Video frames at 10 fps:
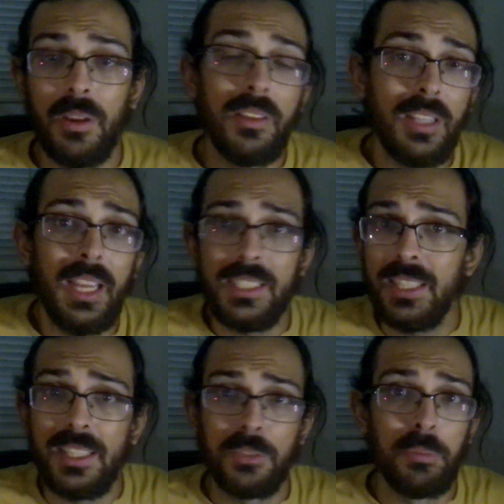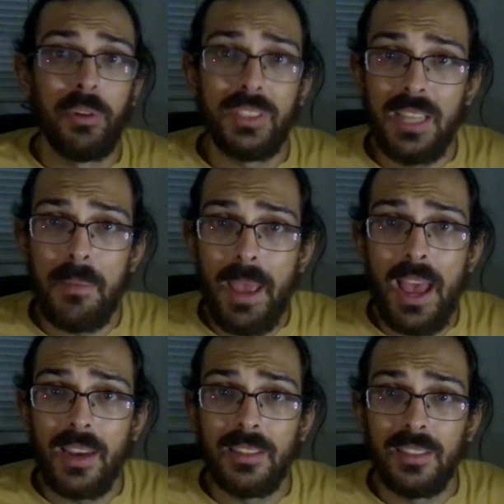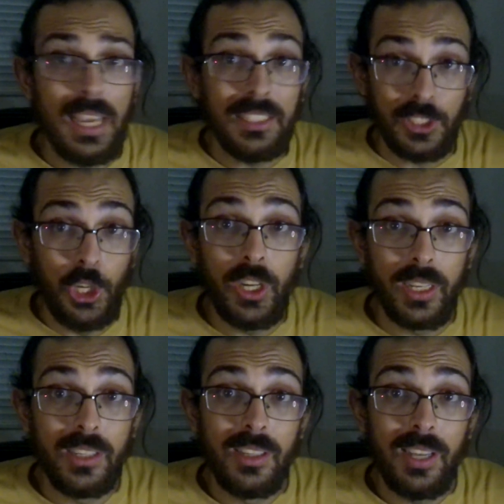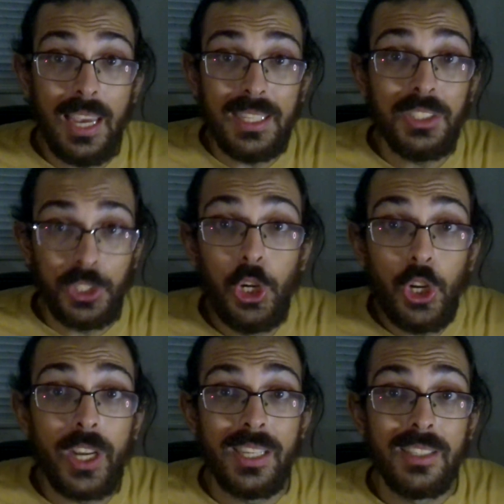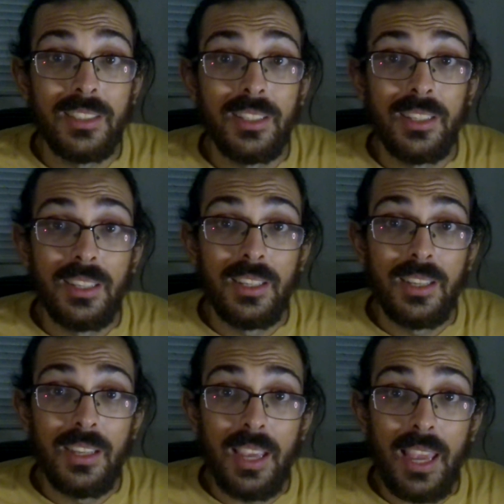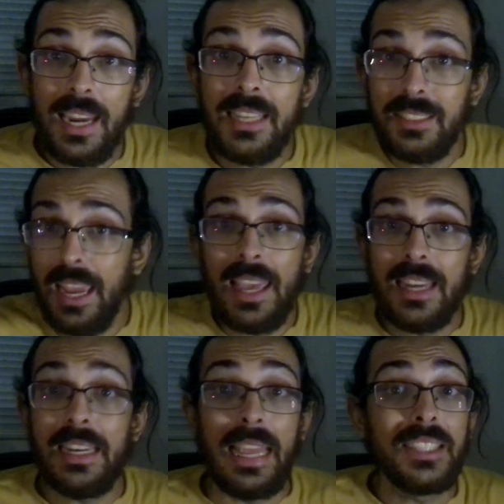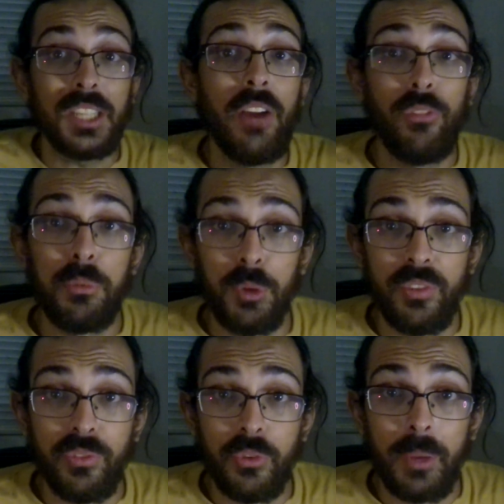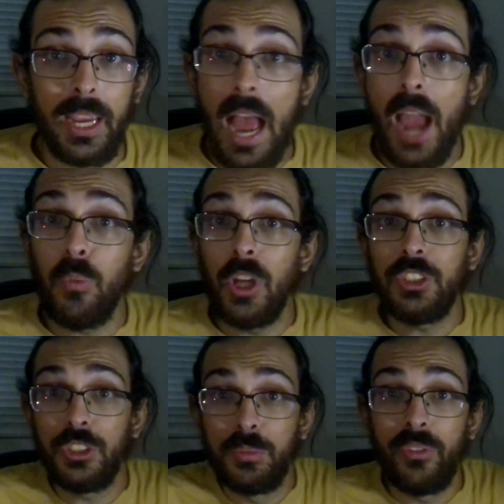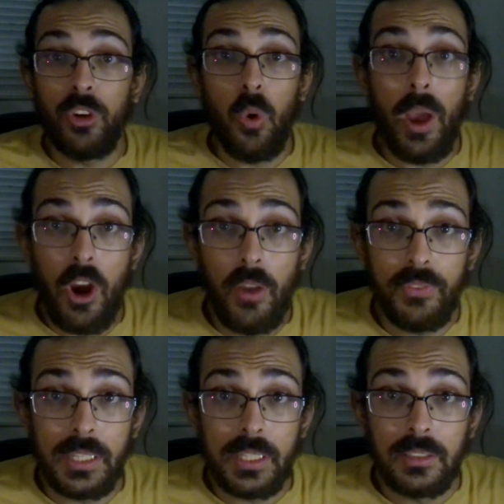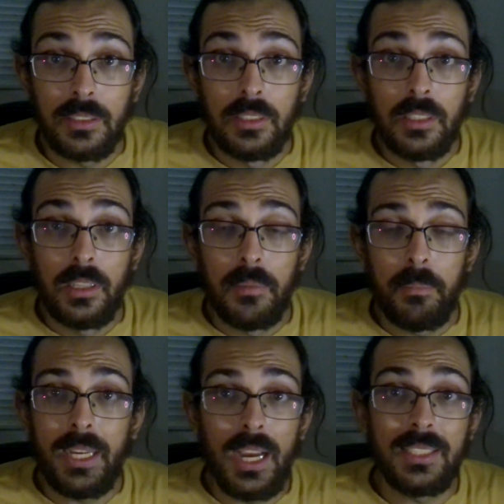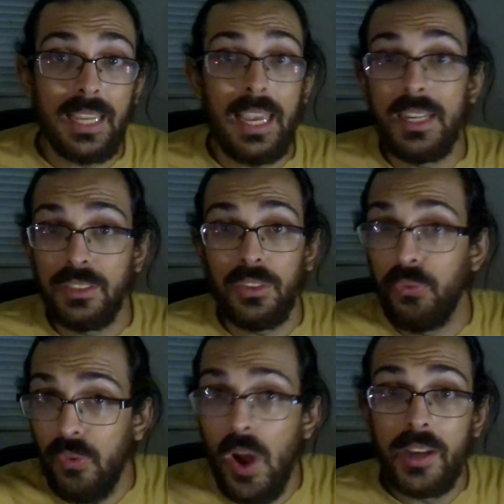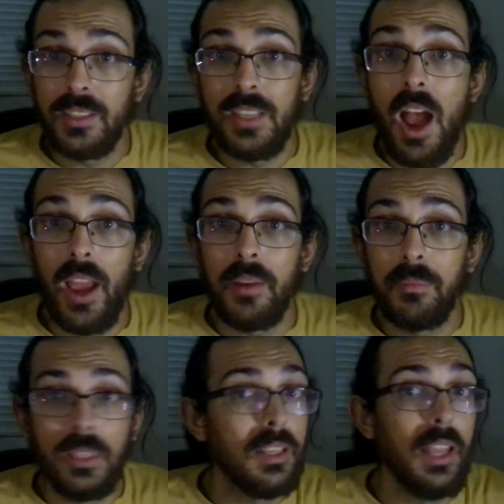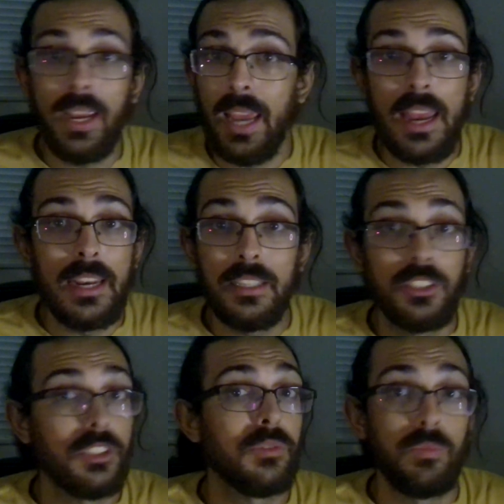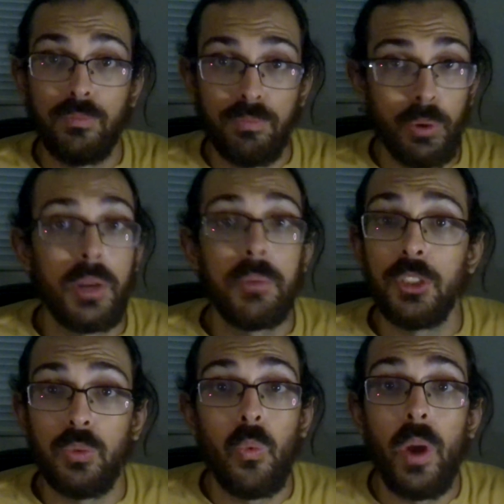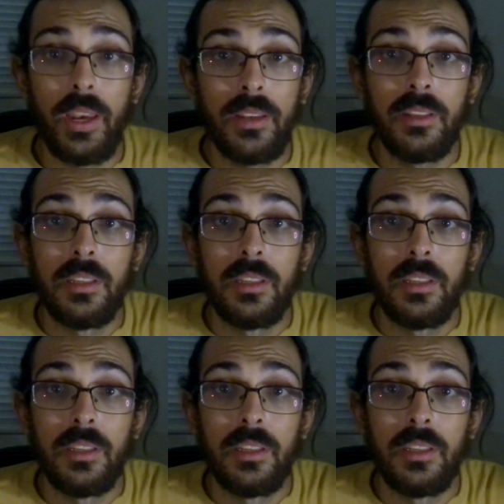uh, like I said, this movie's not bad. It's good. It is good. It is, and it's a comfort movie for me. I watch this movie quite often because it is a fun time. Like, and it's pretty much what